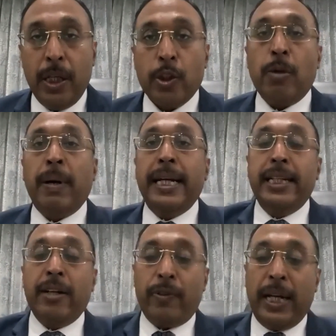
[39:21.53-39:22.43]
So, my
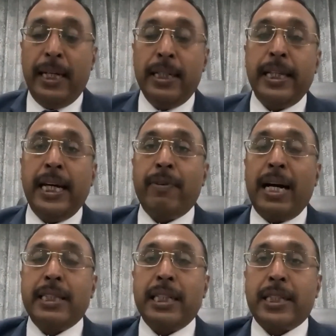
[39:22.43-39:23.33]
dear friend, there
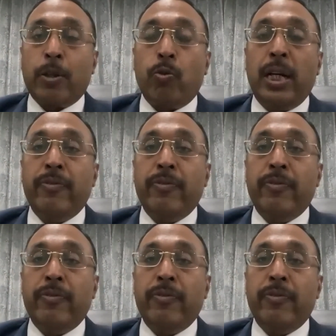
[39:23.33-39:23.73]
was a circular